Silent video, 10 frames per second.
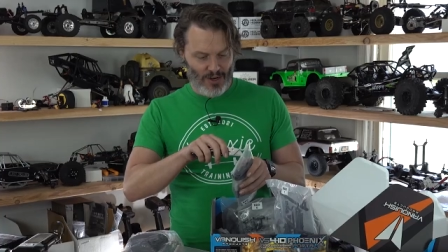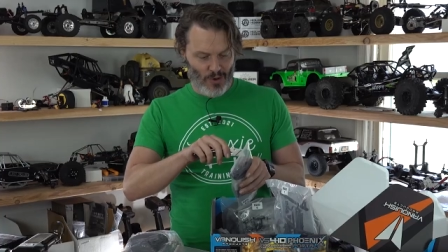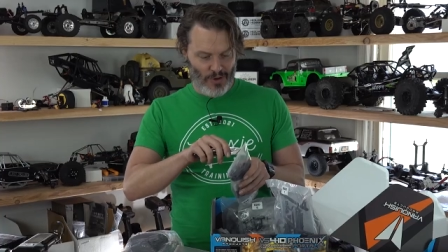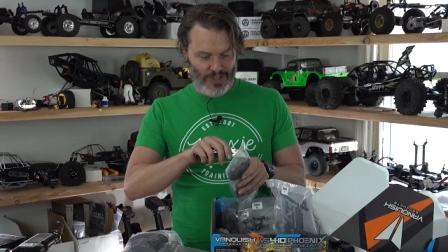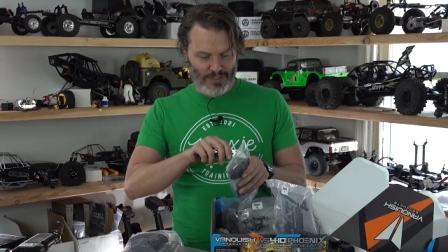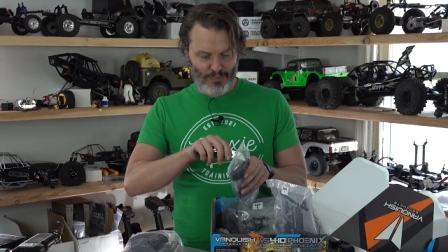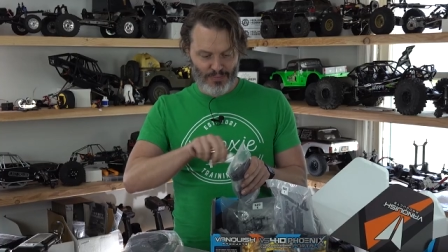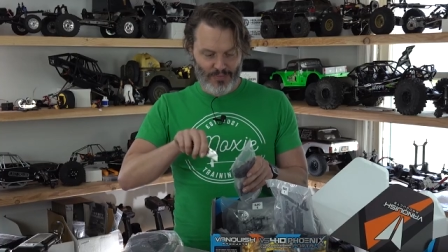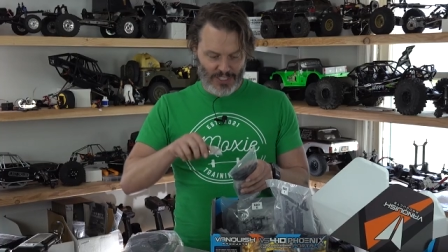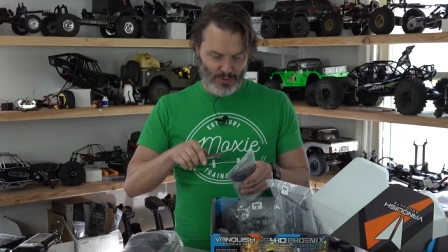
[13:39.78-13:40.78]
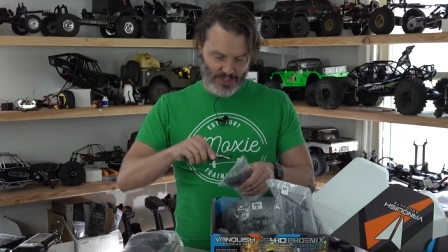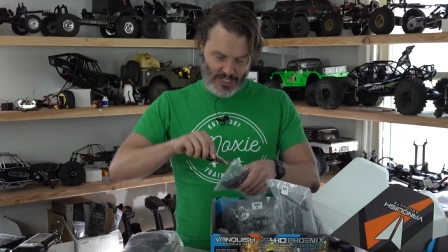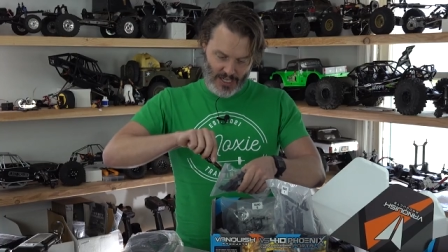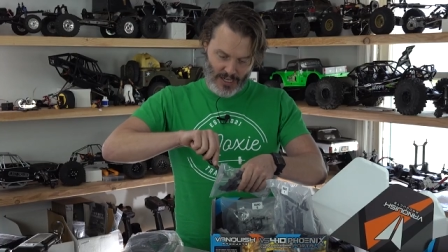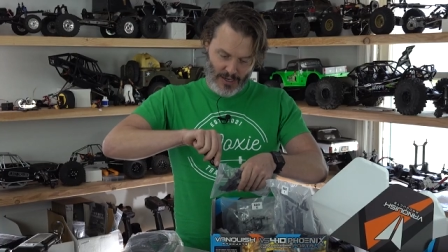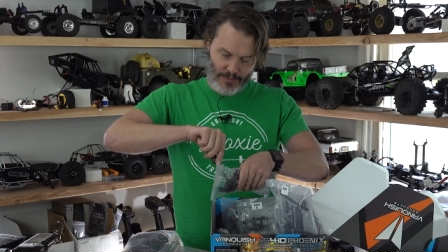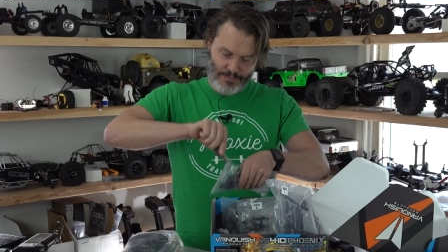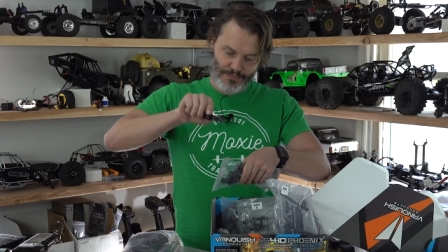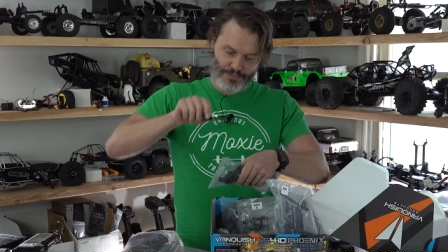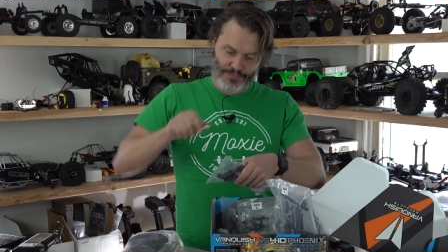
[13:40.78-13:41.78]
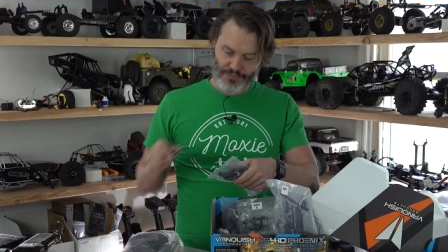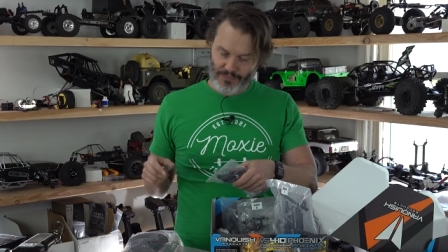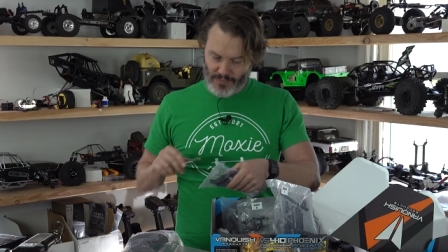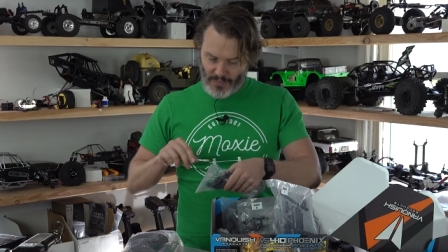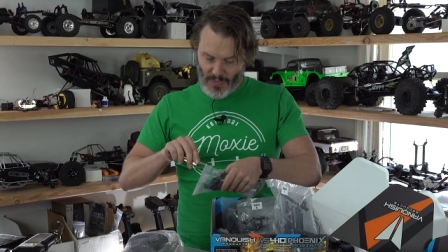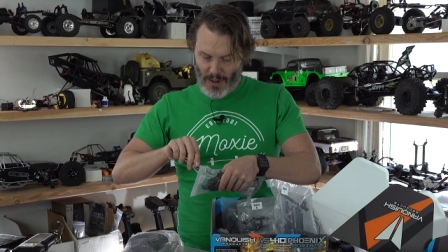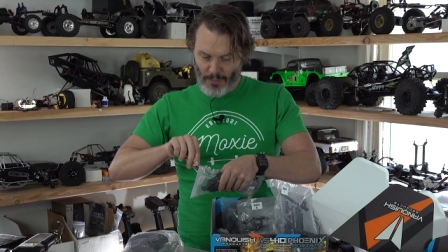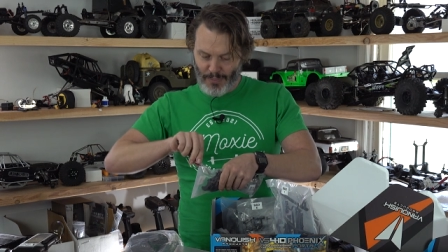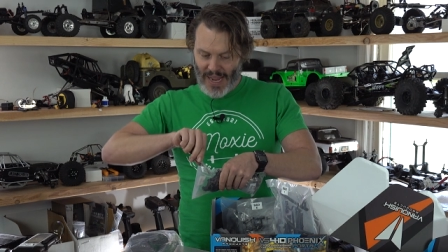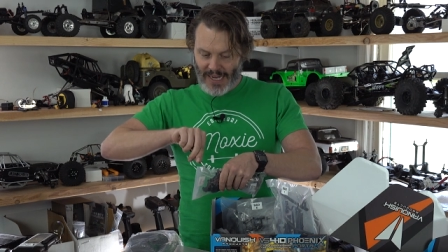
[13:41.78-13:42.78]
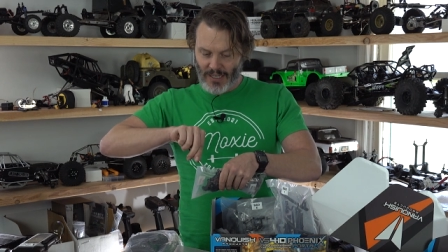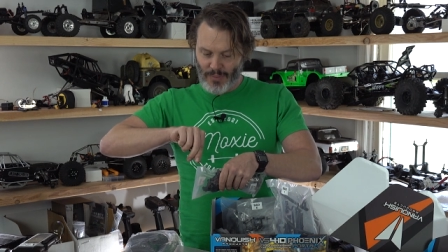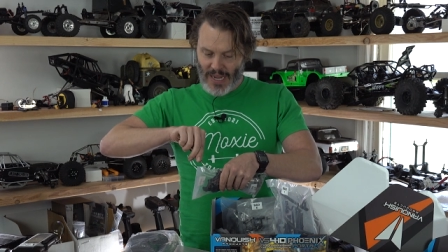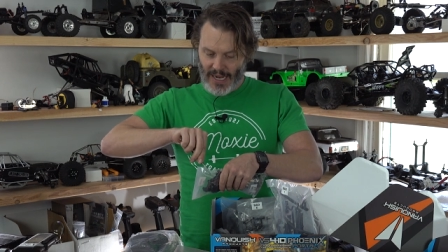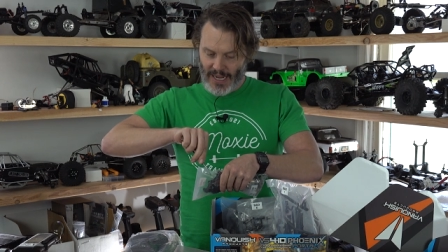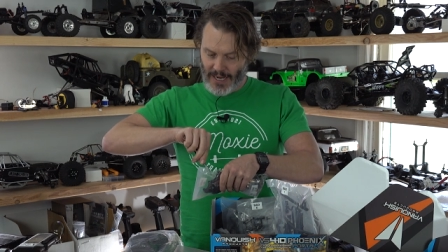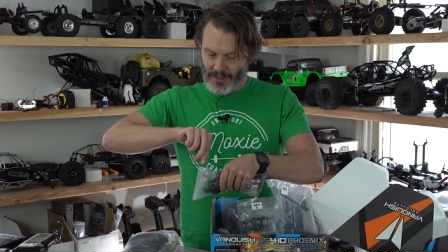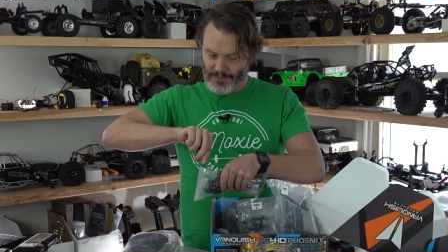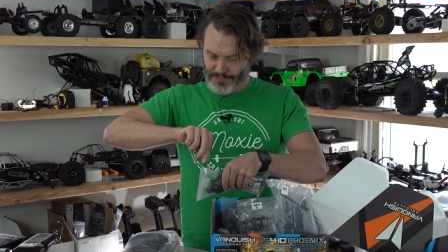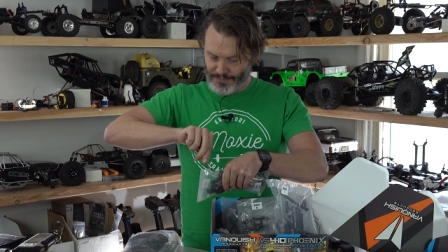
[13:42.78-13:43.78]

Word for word: know where this this one's gonna go. Back into bag A.